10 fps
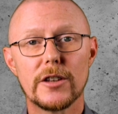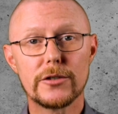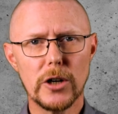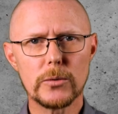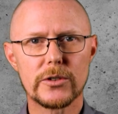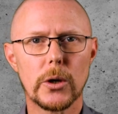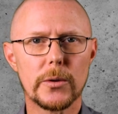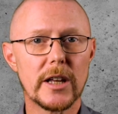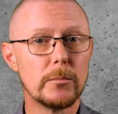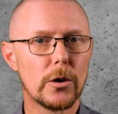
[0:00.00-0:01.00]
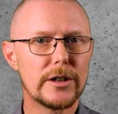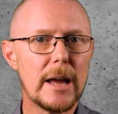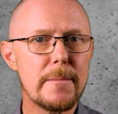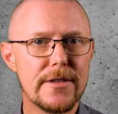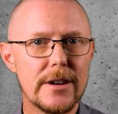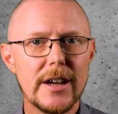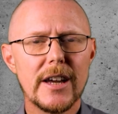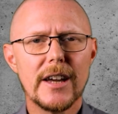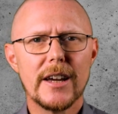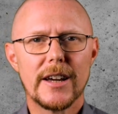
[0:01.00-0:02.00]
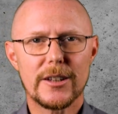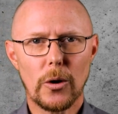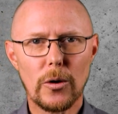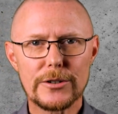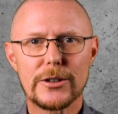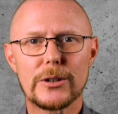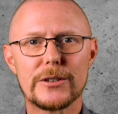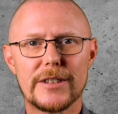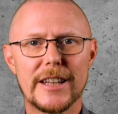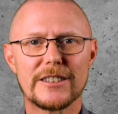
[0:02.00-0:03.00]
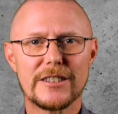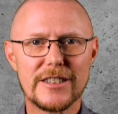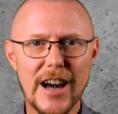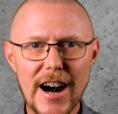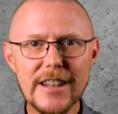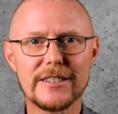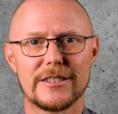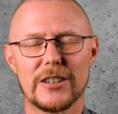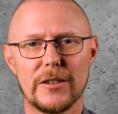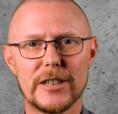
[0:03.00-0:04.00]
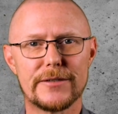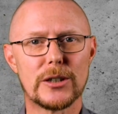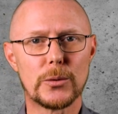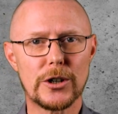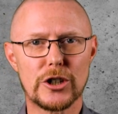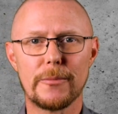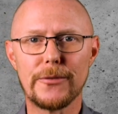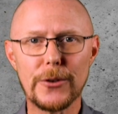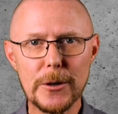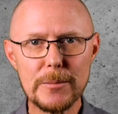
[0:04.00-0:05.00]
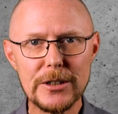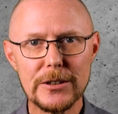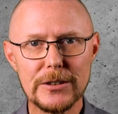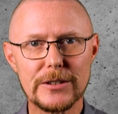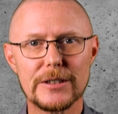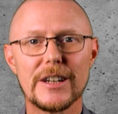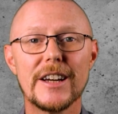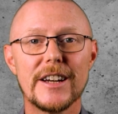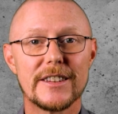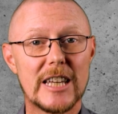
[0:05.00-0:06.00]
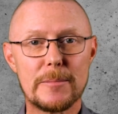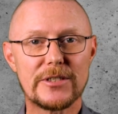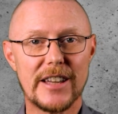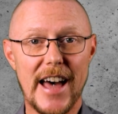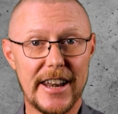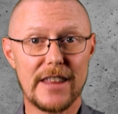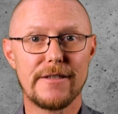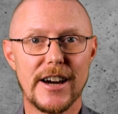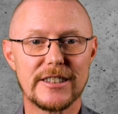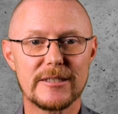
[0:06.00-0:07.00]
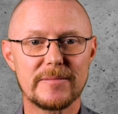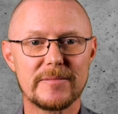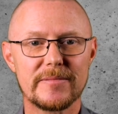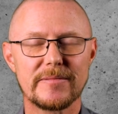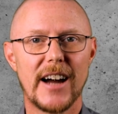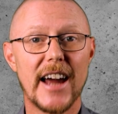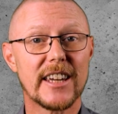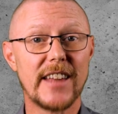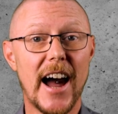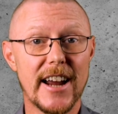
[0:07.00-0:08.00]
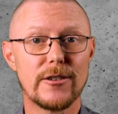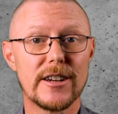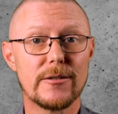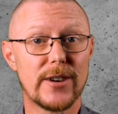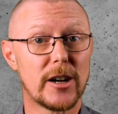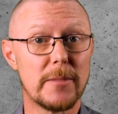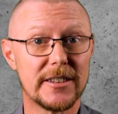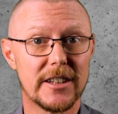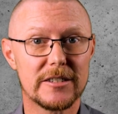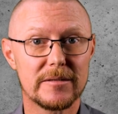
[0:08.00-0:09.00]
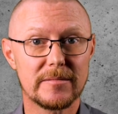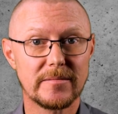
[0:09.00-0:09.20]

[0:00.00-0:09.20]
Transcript: the Groan Zone in more depth, it also contains tons of different workshop formats, tips and advice. I can highly recommend it.